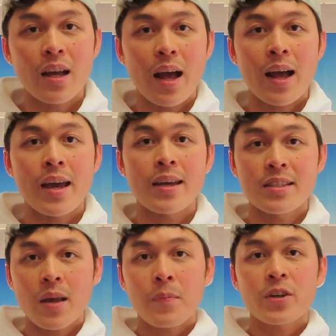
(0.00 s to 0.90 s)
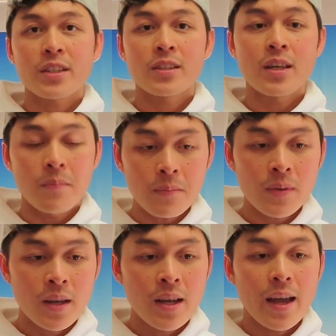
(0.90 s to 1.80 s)
I separated them
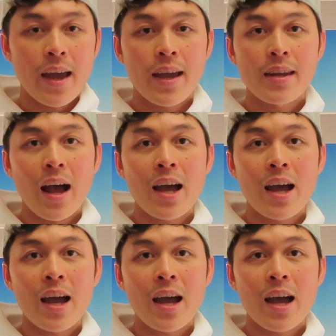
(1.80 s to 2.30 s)
and